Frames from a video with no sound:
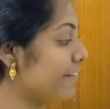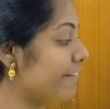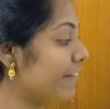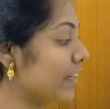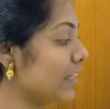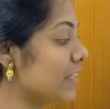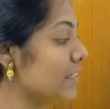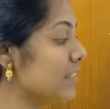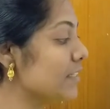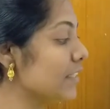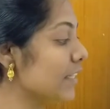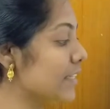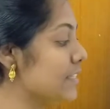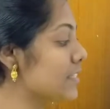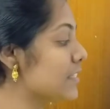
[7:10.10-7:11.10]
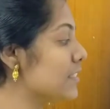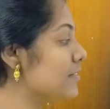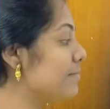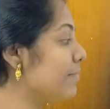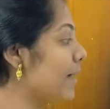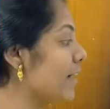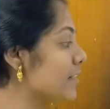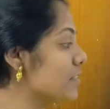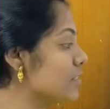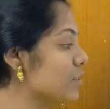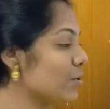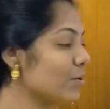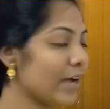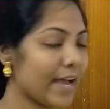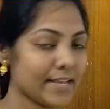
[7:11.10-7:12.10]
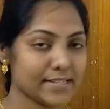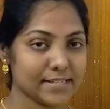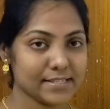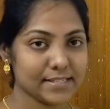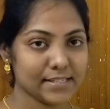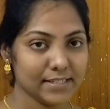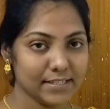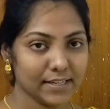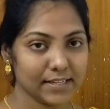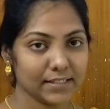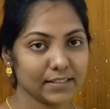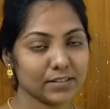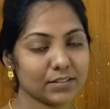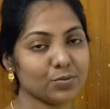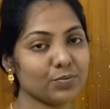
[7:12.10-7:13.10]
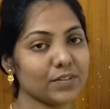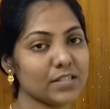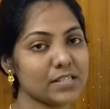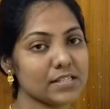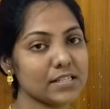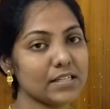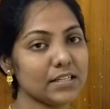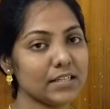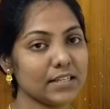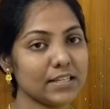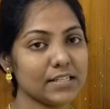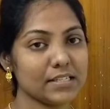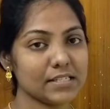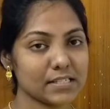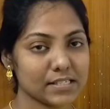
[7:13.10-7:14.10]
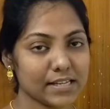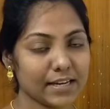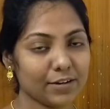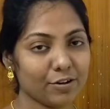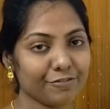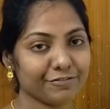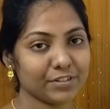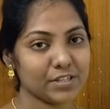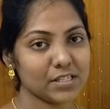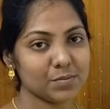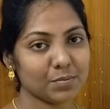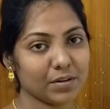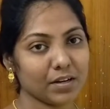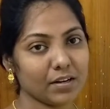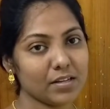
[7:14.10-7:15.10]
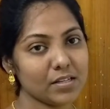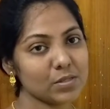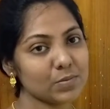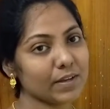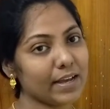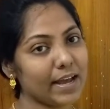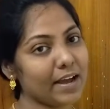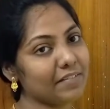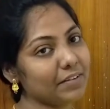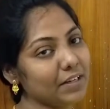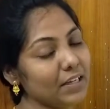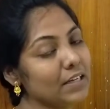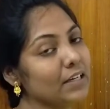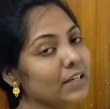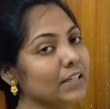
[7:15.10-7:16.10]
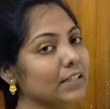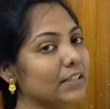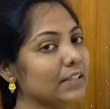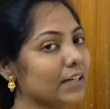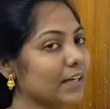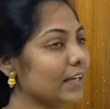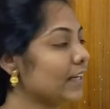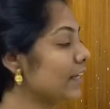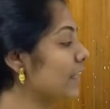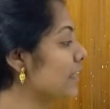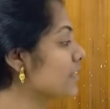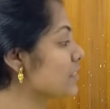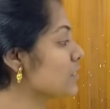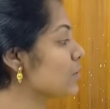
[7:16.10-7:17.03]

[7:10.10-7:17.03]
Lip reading: wetter eastern parts. So as I said, towards the east side of these prairies we are having Great Lakes.